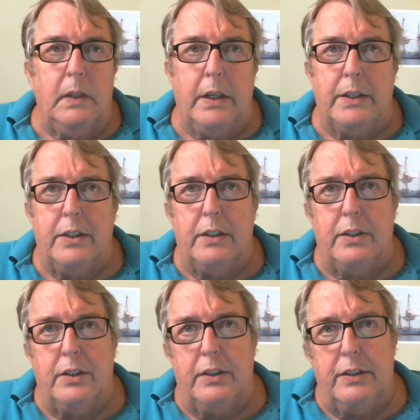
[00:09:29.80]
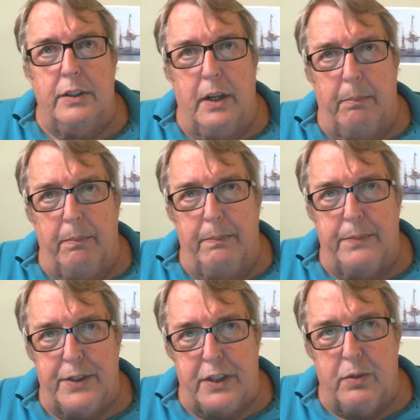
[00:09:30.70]
the
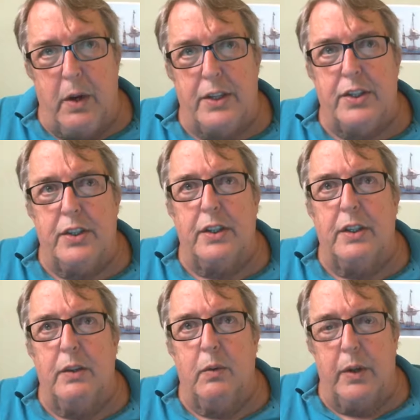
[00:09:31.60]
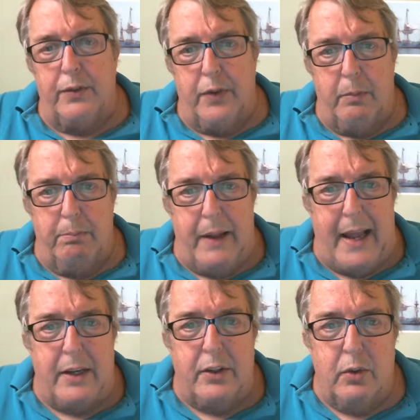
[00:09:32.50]
situation went from
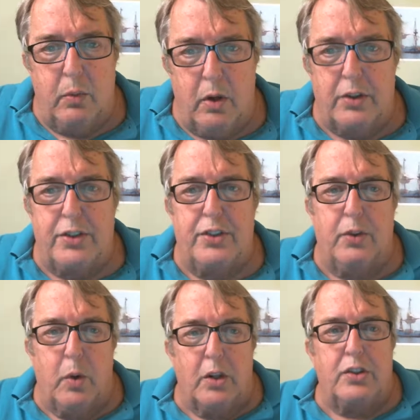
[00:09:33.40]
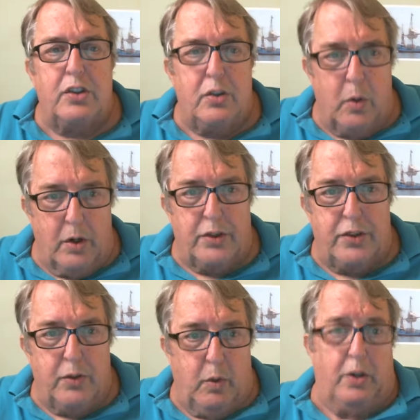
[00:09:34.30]
bad to worse to worse to worse
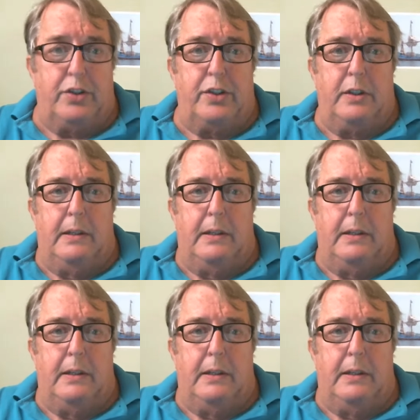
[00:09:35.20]
to worse.